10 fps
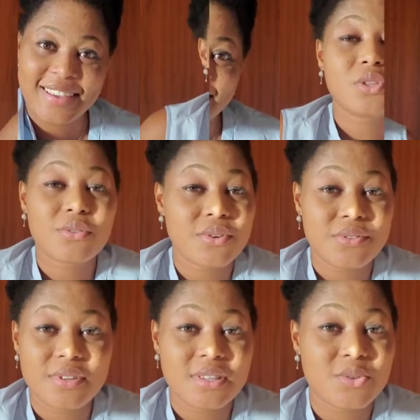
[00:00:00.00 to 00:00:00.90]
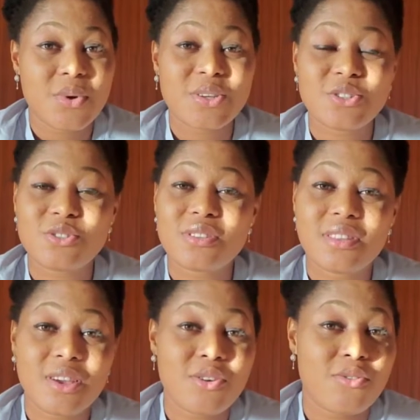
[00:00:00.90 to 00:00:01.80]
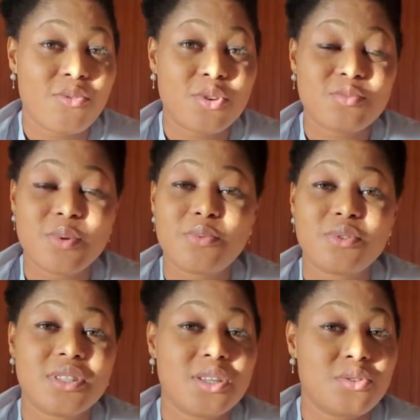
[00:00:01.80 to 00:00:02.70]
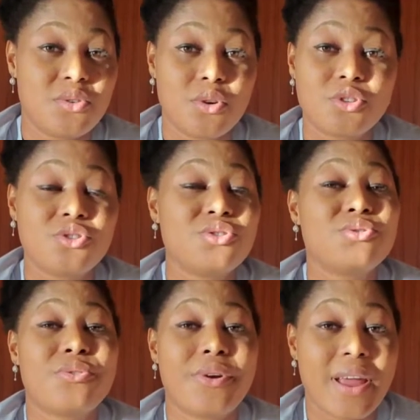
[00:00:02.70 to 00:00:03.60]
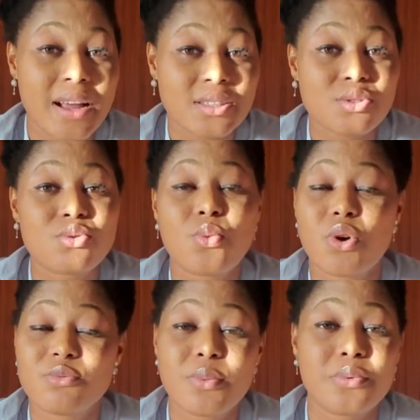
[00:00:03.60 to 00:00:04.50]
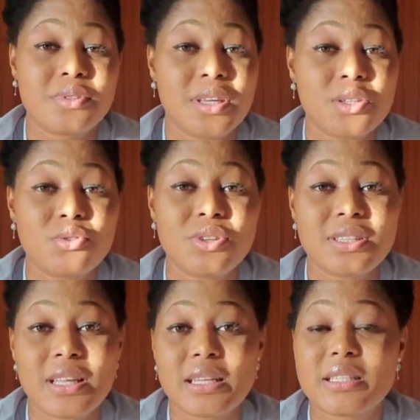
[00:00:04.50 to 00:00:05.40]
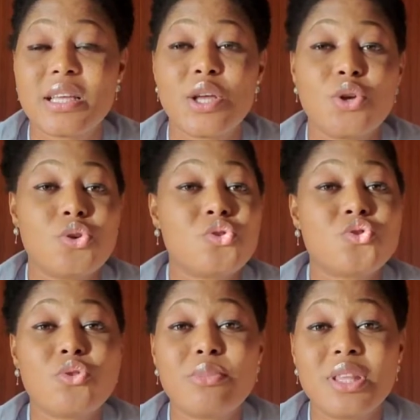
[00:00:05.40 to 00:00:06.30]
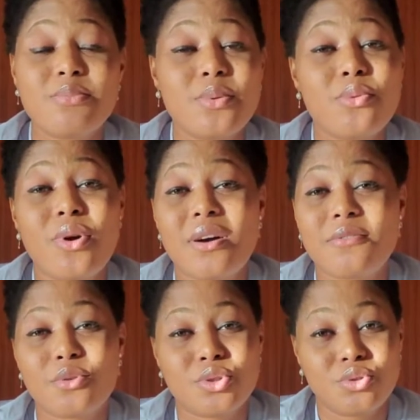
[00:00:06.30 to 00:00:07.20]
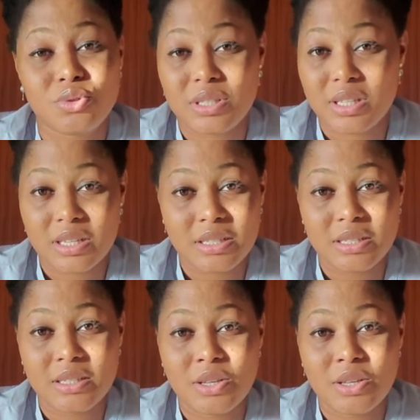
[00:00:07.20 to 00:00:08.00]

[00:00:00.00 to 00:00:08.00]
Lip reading: One of the reasons why you shouldn't think of what people say to you or shouldn't react to what people say to you is that so many people are frustrated.